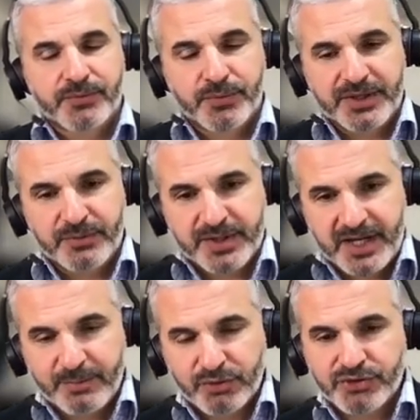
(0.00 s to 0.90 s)
We
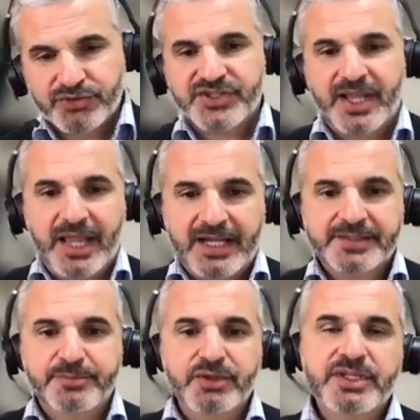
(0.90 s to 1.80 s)
were able to
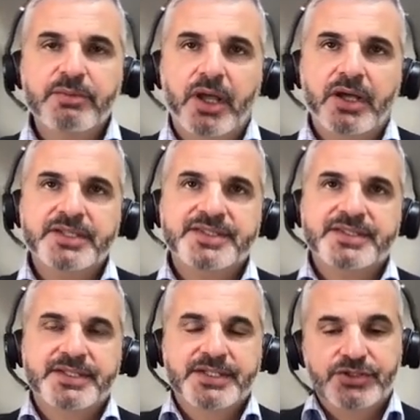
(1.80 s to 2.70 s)
select building
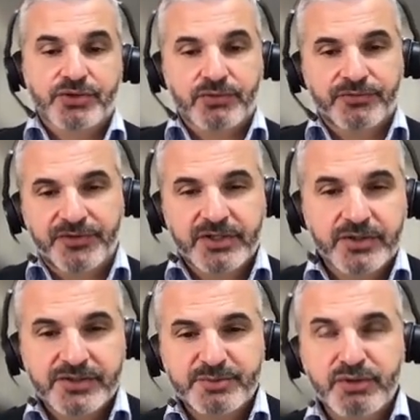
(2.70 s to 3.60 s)
blocks, to
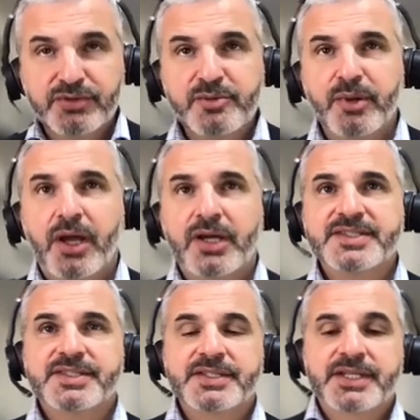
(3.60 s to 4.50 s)
configure those building
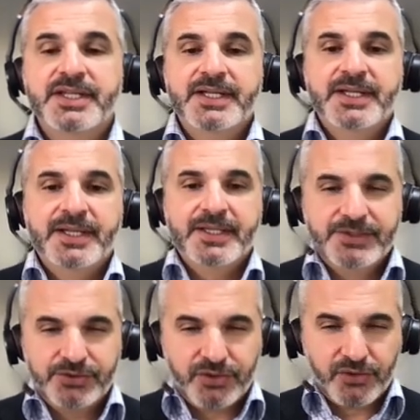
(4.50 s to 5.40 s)
blocks,
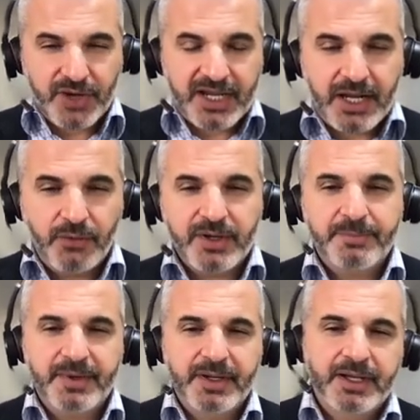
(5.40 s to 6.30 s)
to create
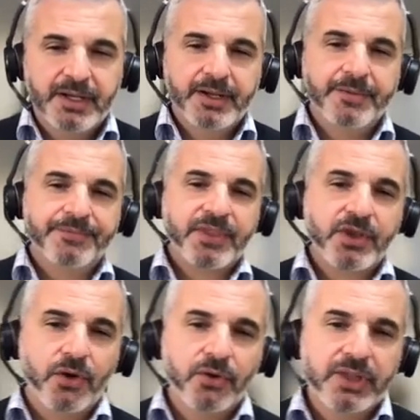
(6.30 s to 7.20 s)
our uh,
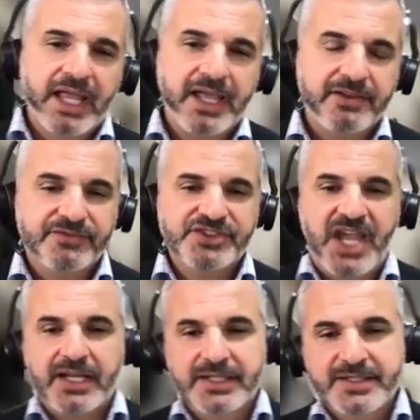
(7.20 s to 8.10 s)
go live
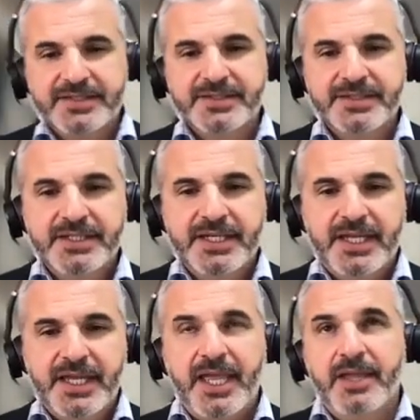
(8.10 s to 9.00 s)
checklist,
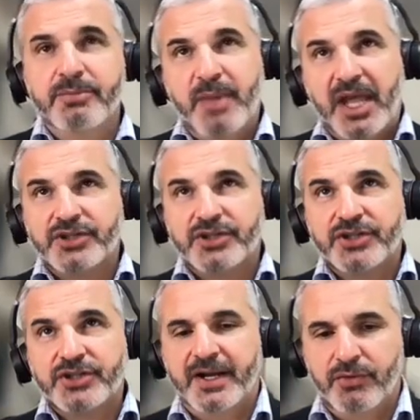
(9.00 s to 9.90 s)
and measure the
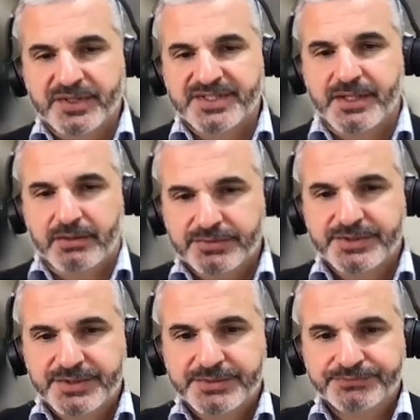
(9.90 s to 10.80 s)
final
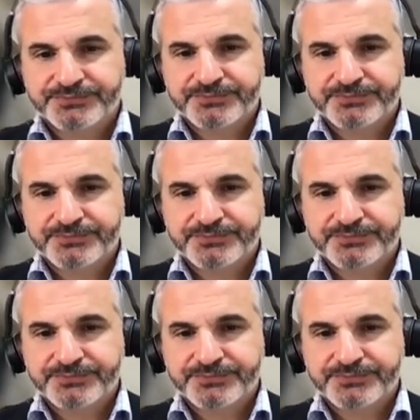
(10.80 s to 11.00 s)
results.